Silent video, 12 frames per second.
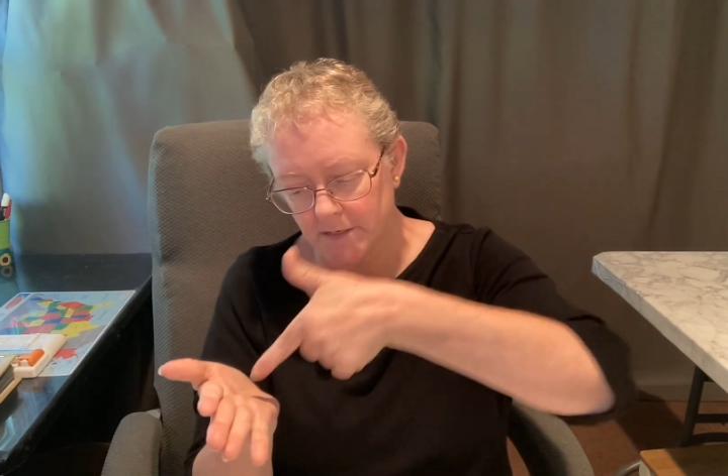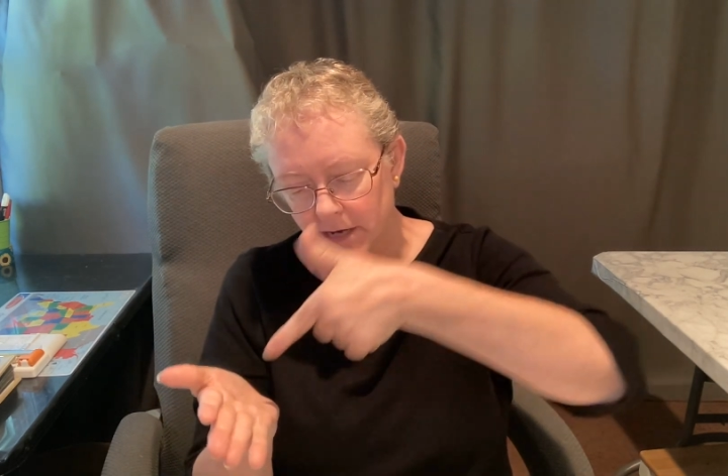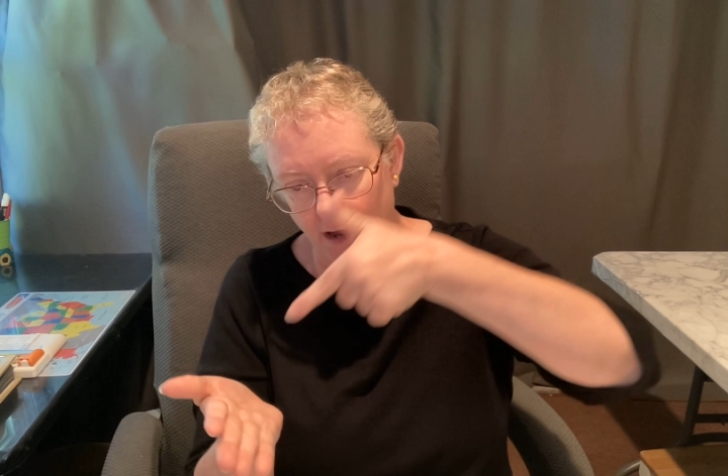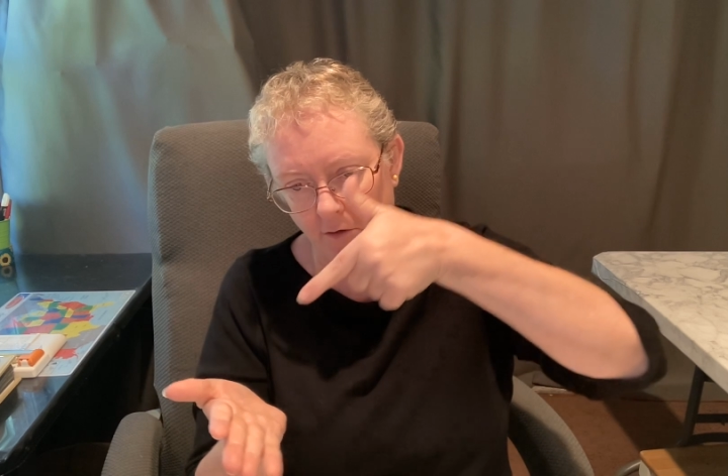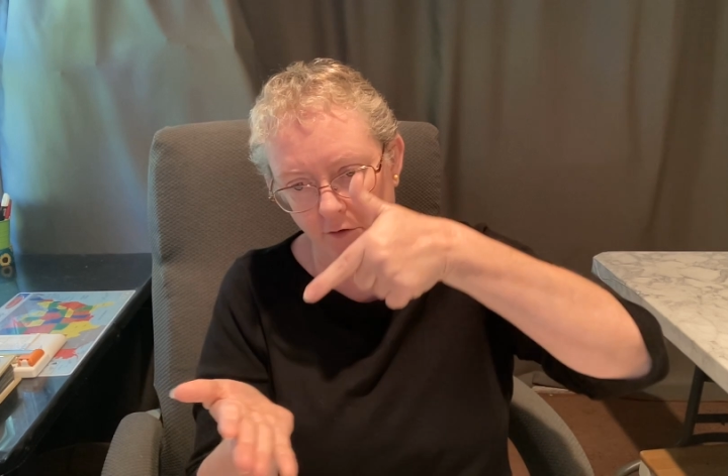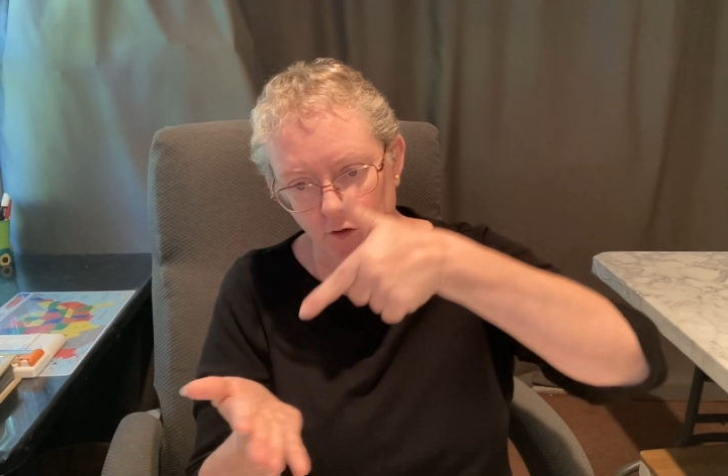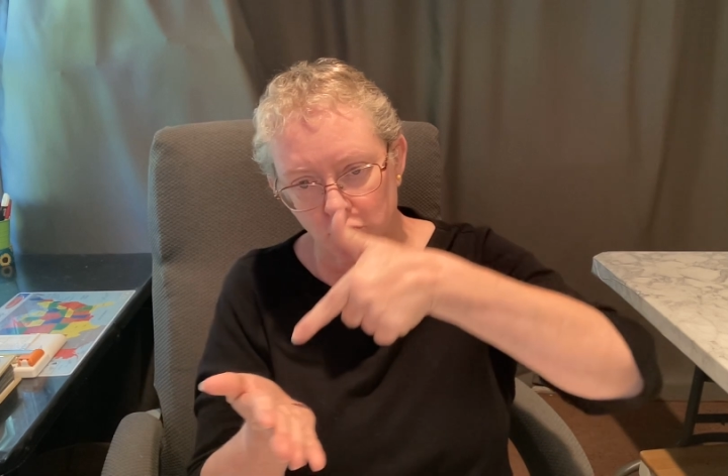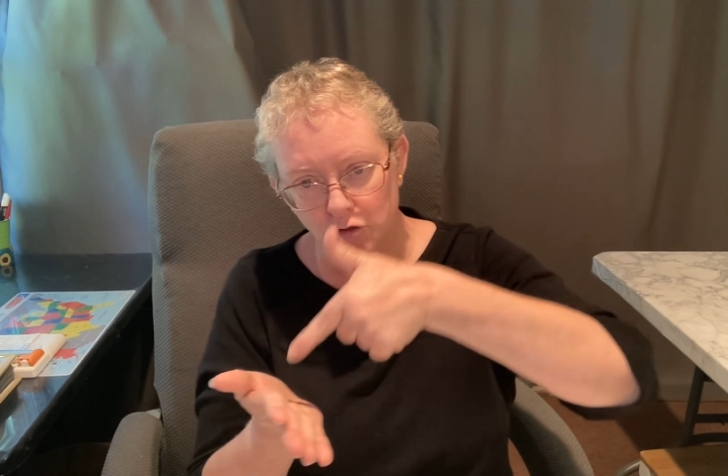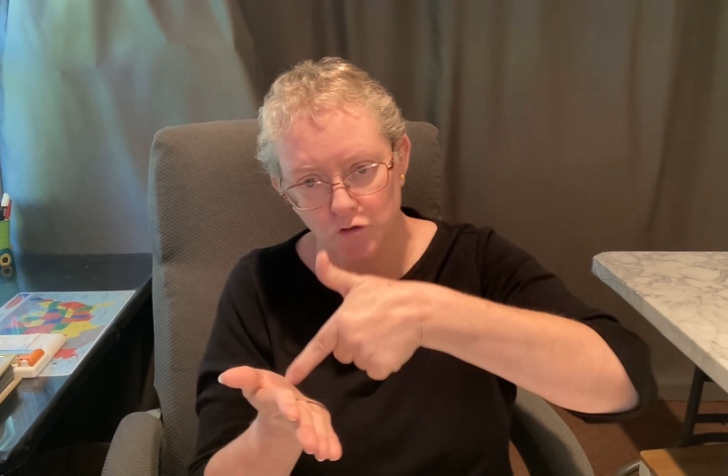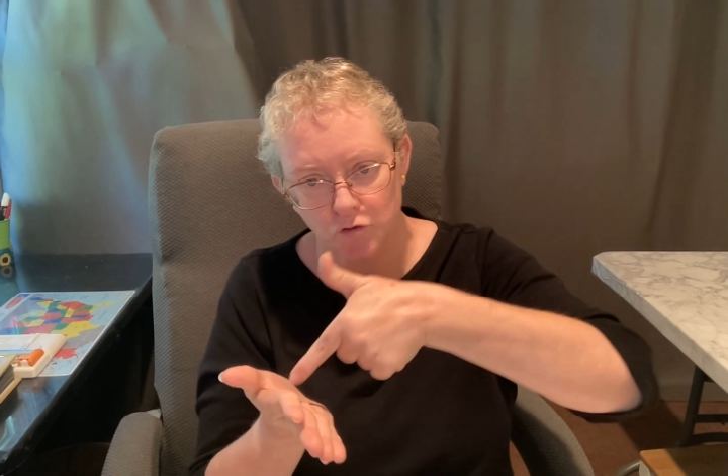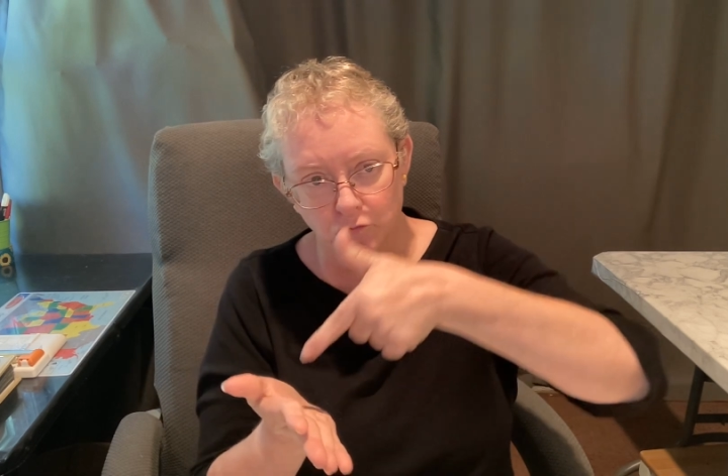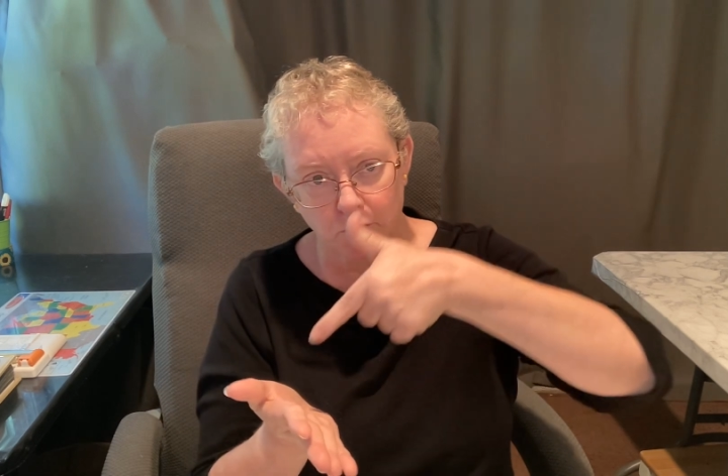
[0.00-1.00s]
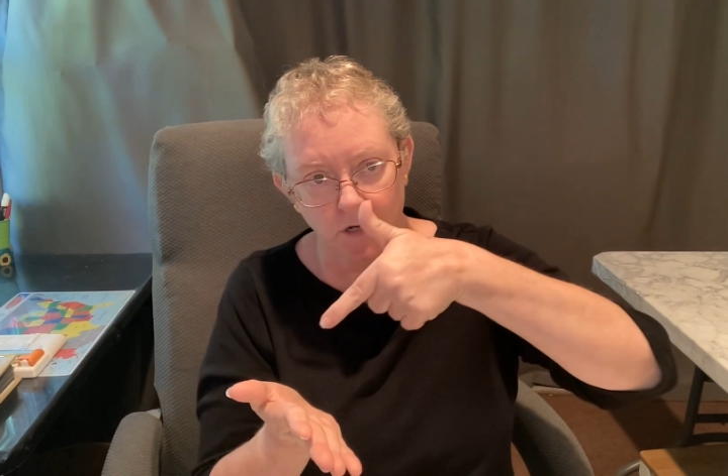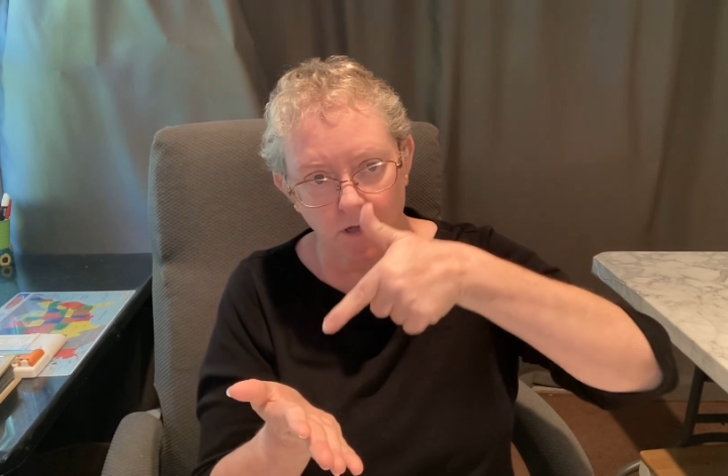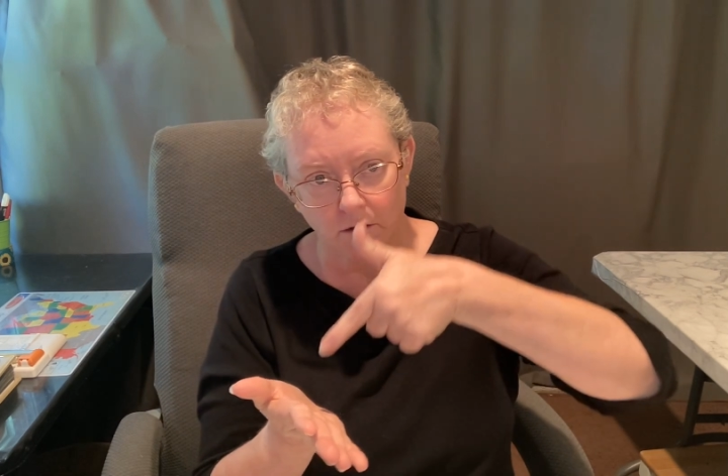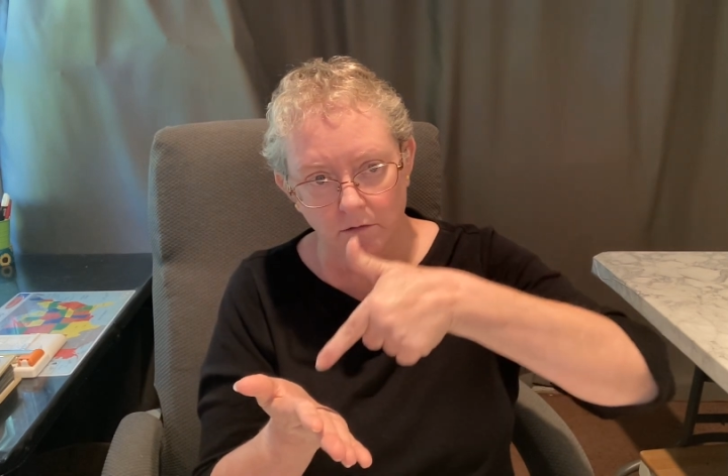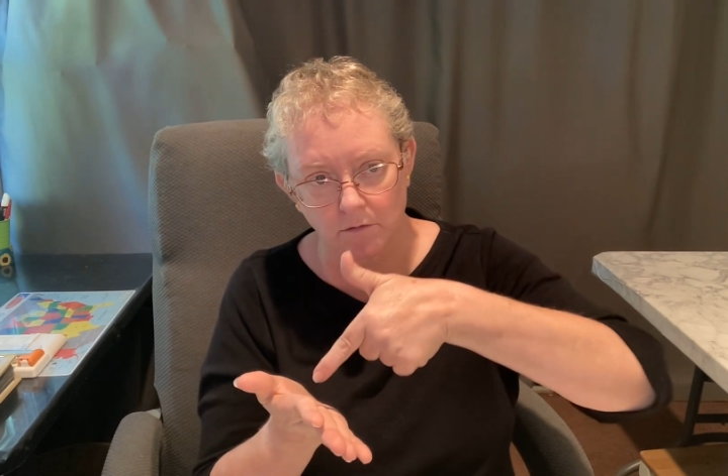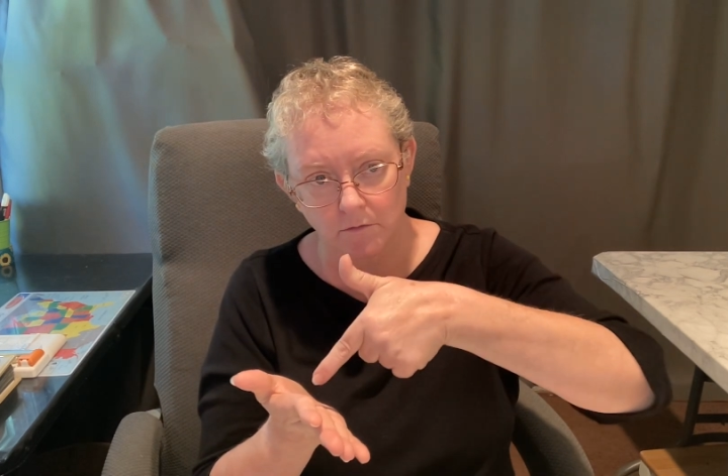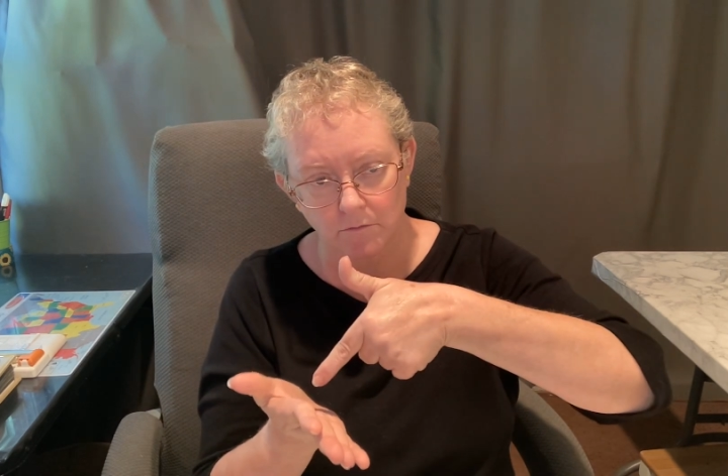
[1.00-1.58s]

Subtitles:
down. Drill.